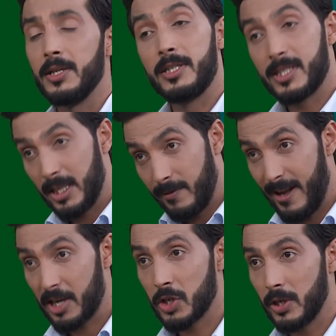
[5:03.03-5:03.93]

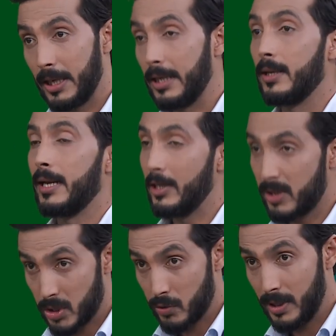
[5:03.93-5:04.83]
disinfection in
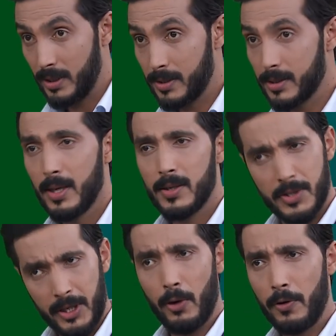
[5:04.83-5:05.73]
industries,
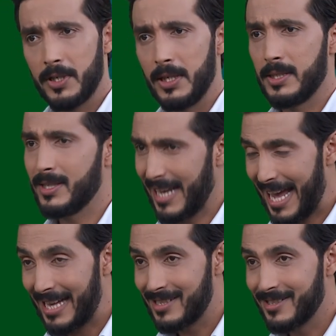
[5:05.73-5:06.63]
security
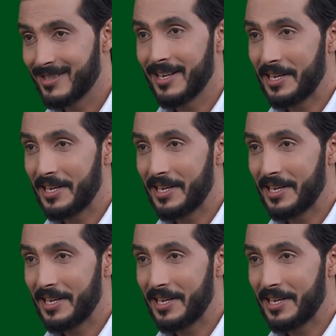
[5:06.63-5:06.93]
scans,